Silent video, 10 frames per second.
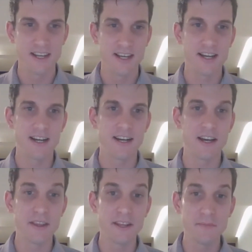
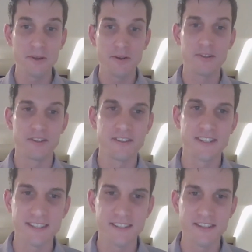and then beyond
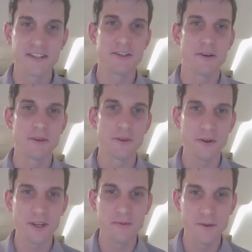down to the atomic or
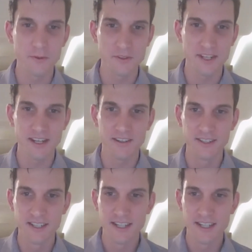chemical scale.